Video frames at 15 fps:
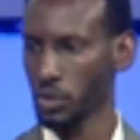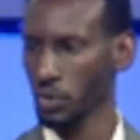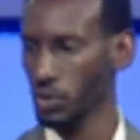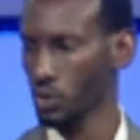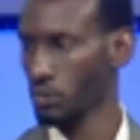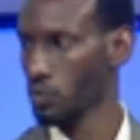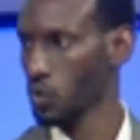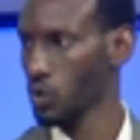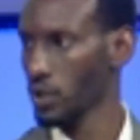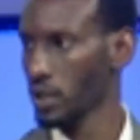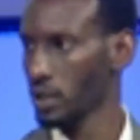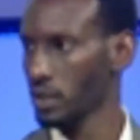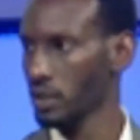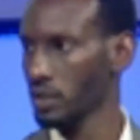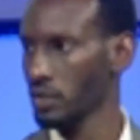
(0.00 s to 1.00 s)
called
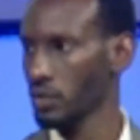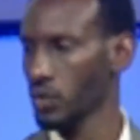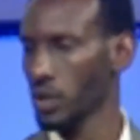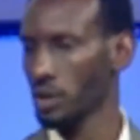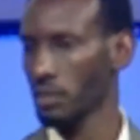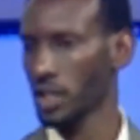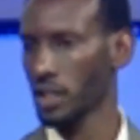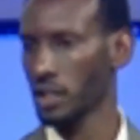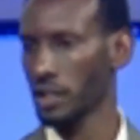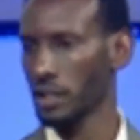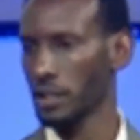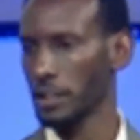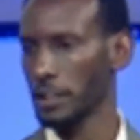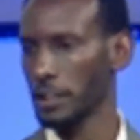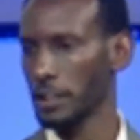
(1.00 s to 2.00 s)
Murire in
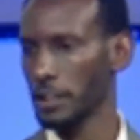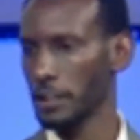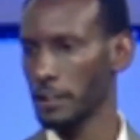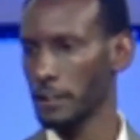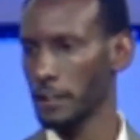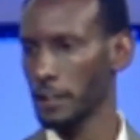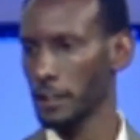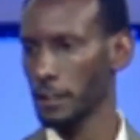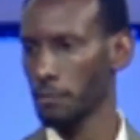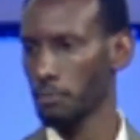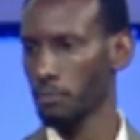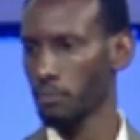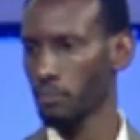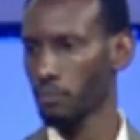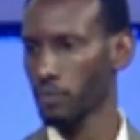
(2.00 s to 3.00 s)
Kwamagana.
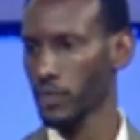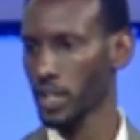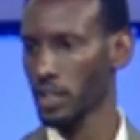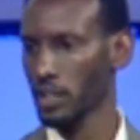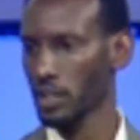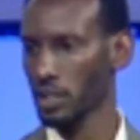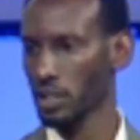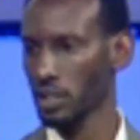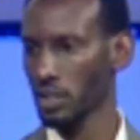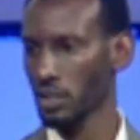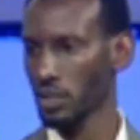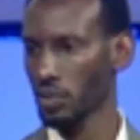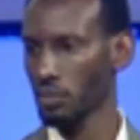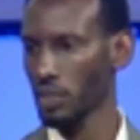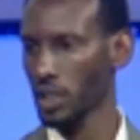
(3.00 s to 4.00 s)
That is actually
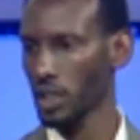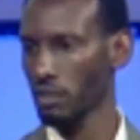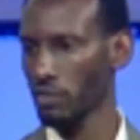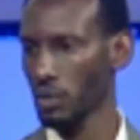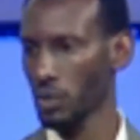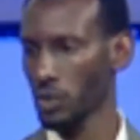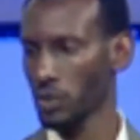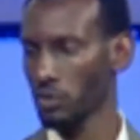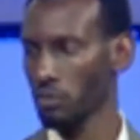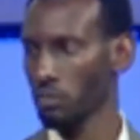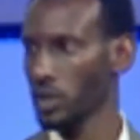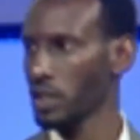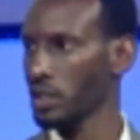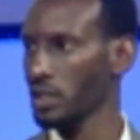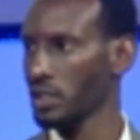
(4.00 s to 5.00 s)
going to be having one of the
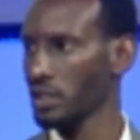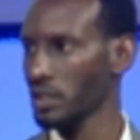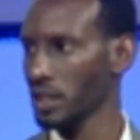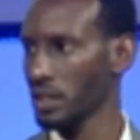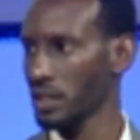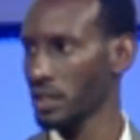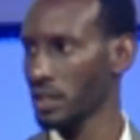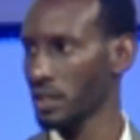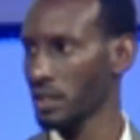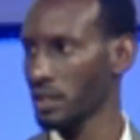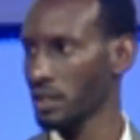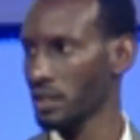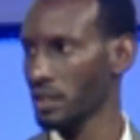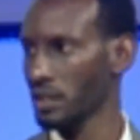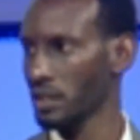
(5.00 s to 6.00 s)
biggest
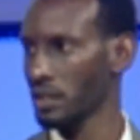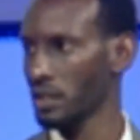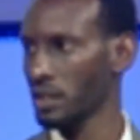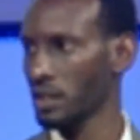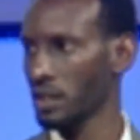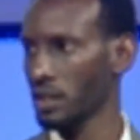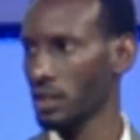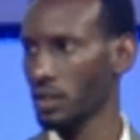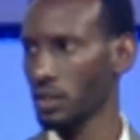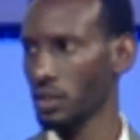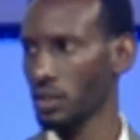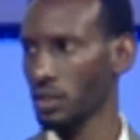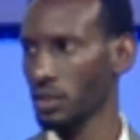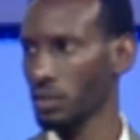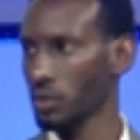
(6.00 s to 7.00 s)
antennas in
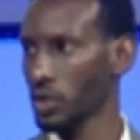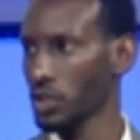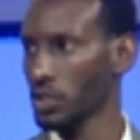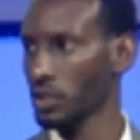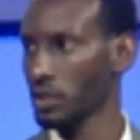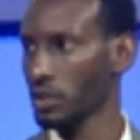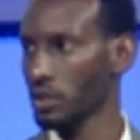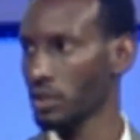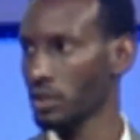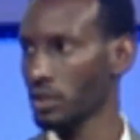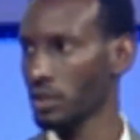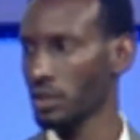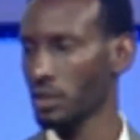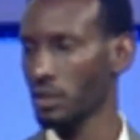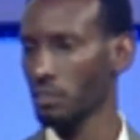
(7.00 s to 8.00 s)
the region,
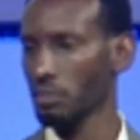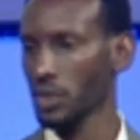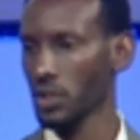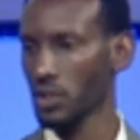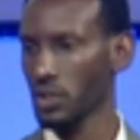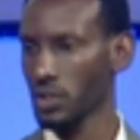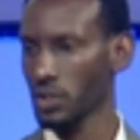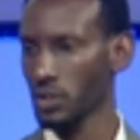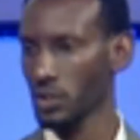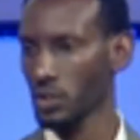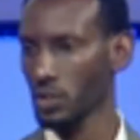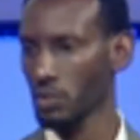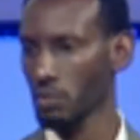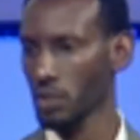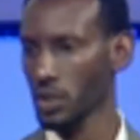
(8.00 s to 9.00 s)
because it's
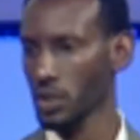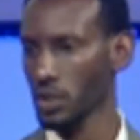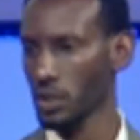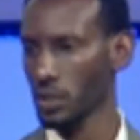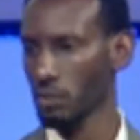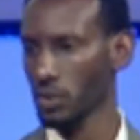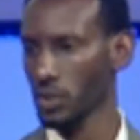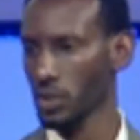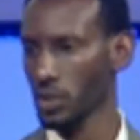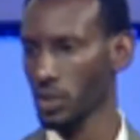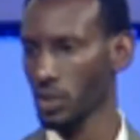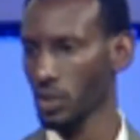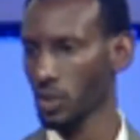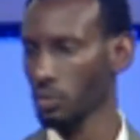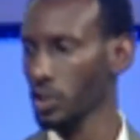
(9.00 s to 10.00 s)
going to be
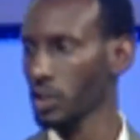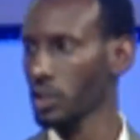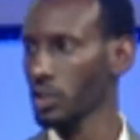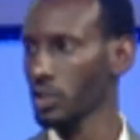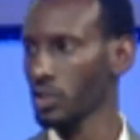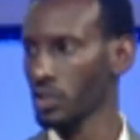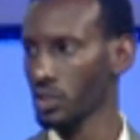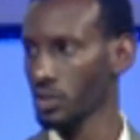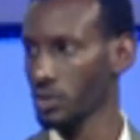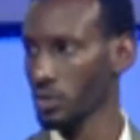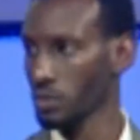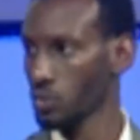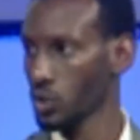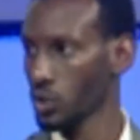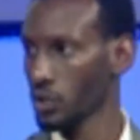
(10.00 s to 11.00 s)
supporting communications to
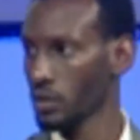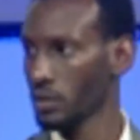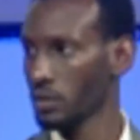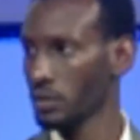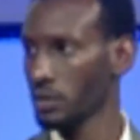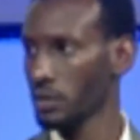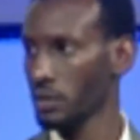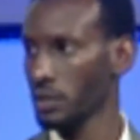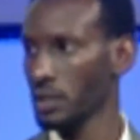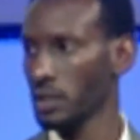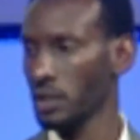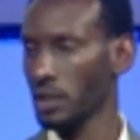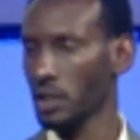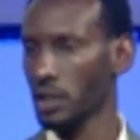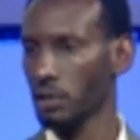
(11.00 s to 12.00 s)
the moon
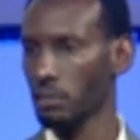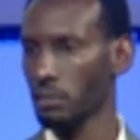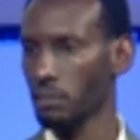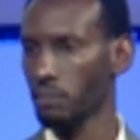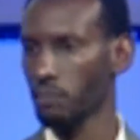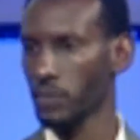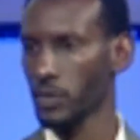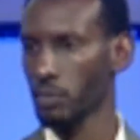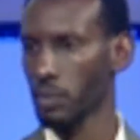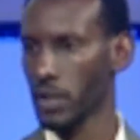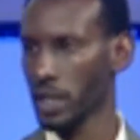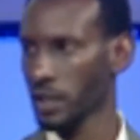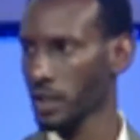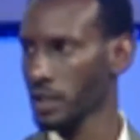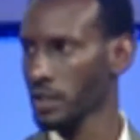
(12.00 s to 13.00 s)

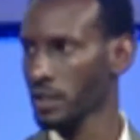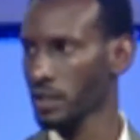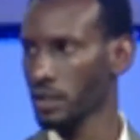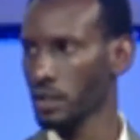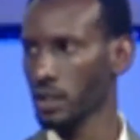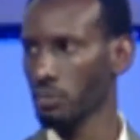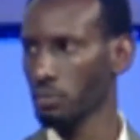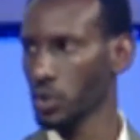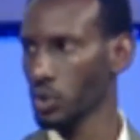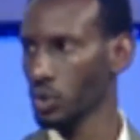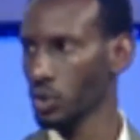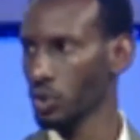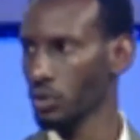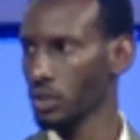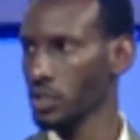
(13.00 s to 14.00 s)
by NASA and Blue
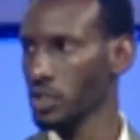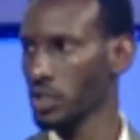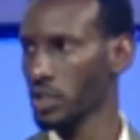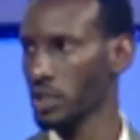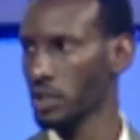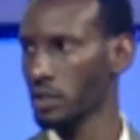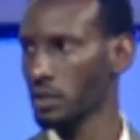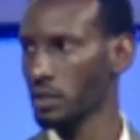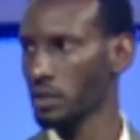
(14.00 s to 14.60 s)
Origin,